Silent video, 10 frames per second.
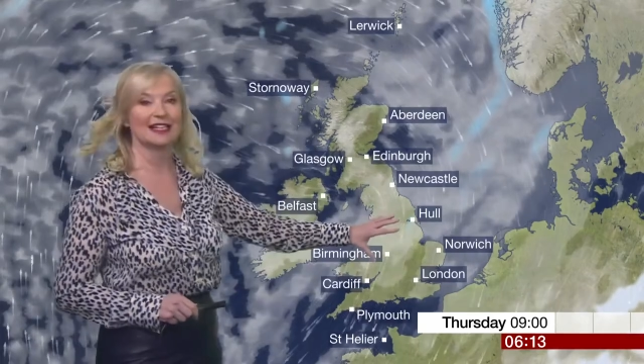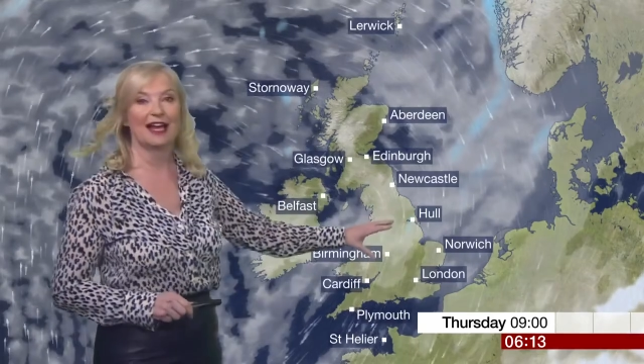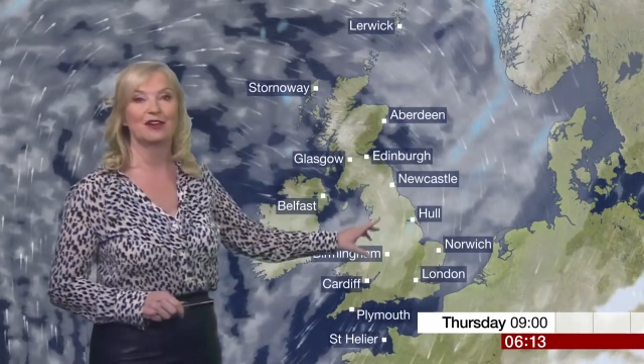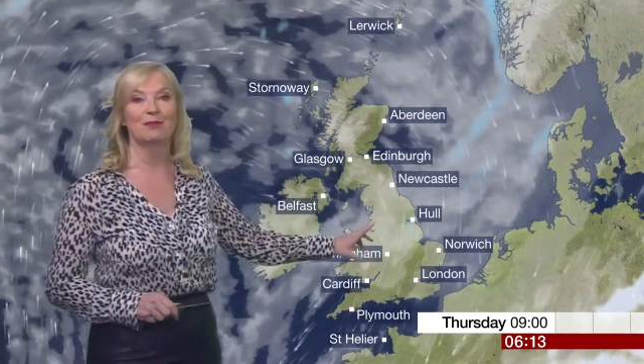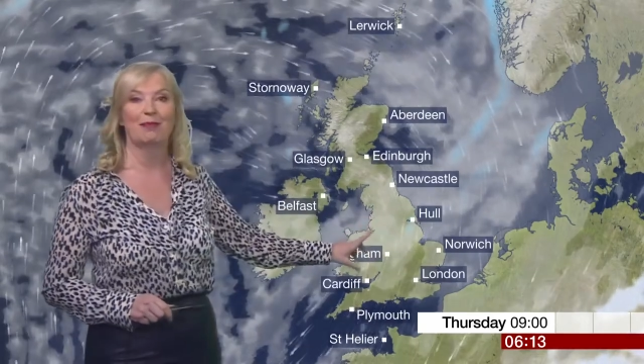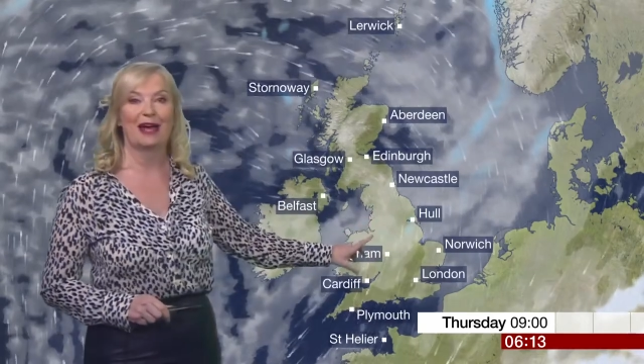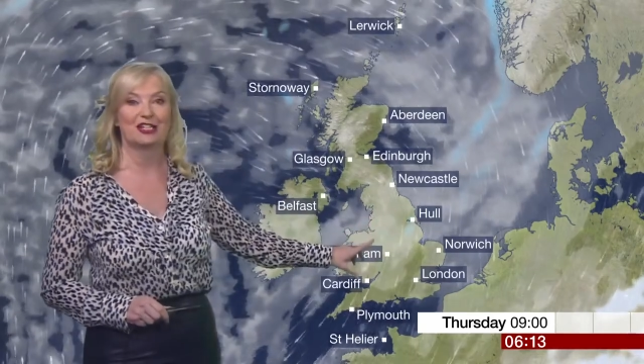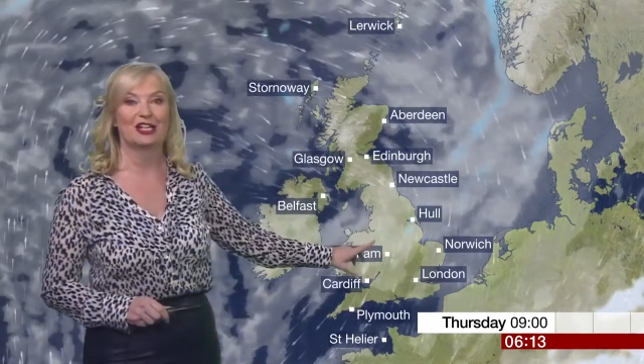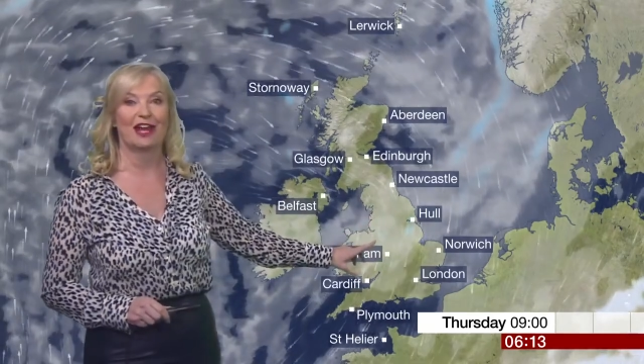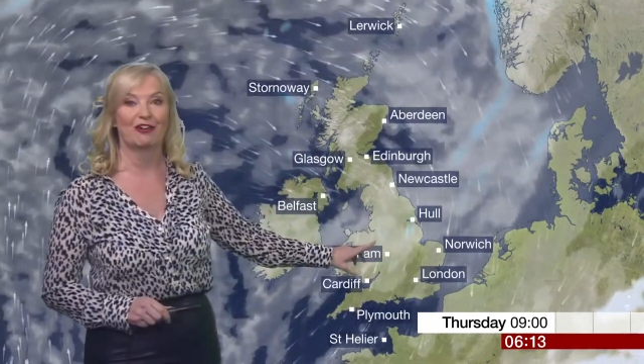its cloud and
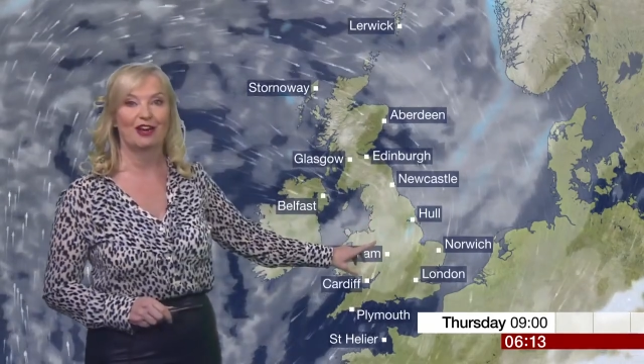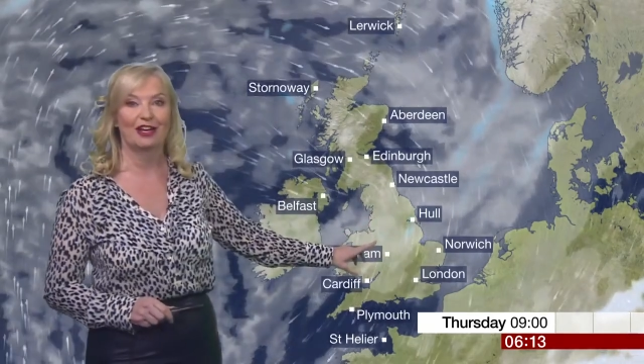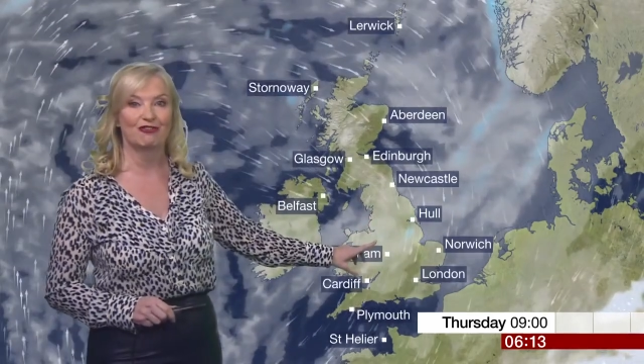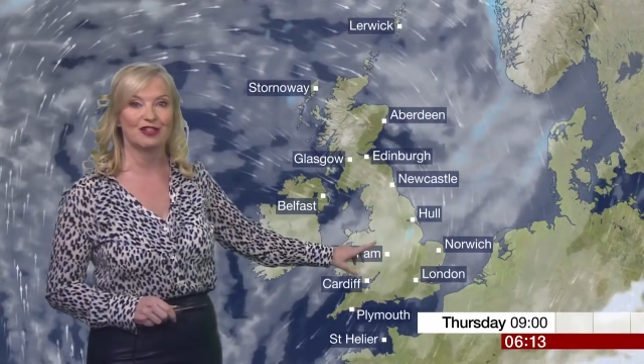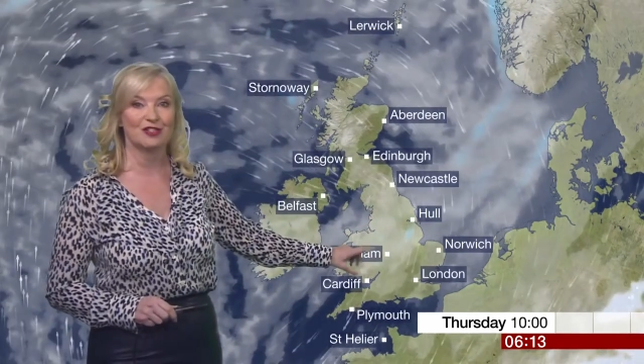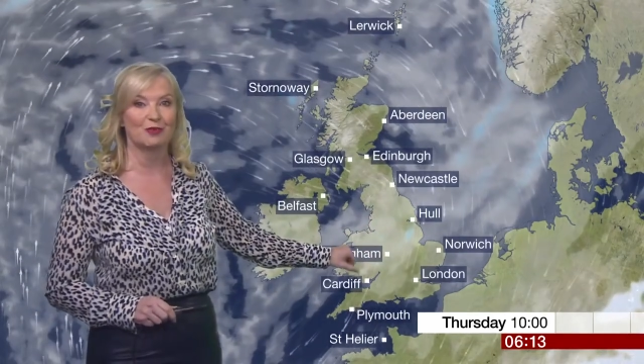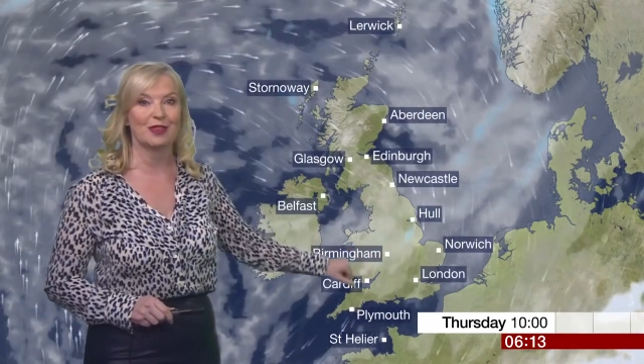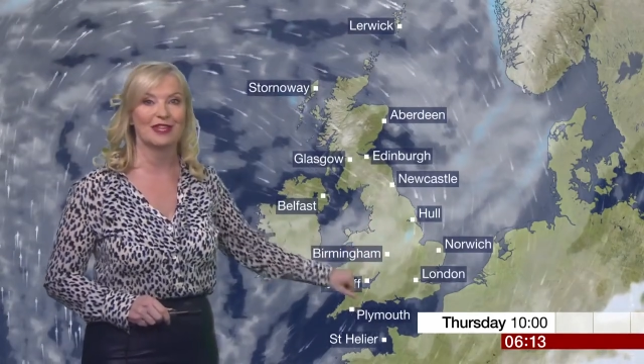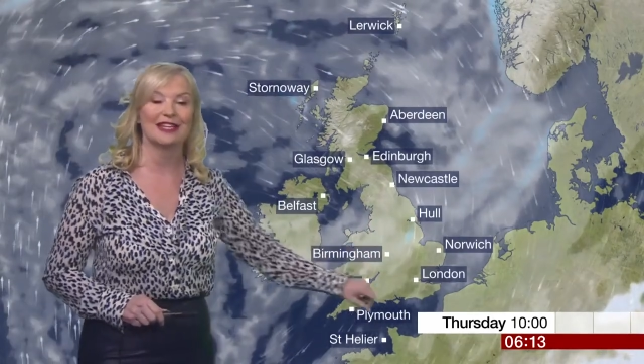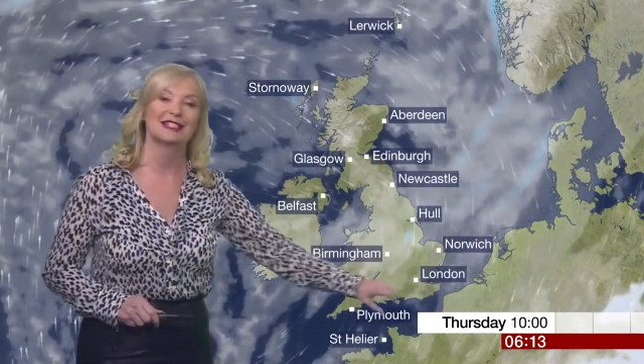patchy light rain and drizzle
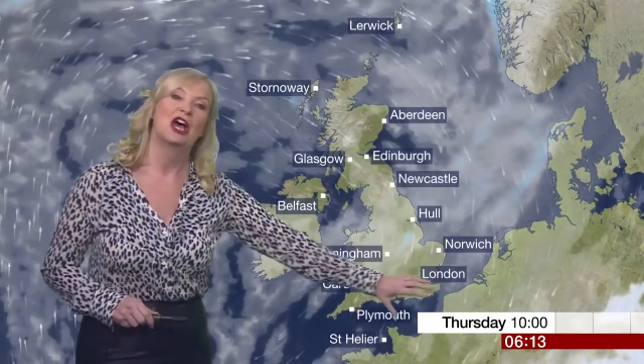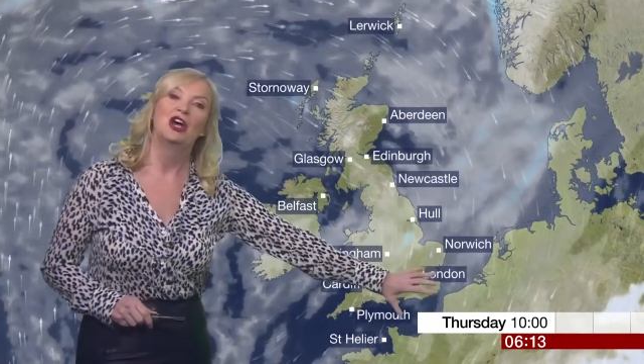with it.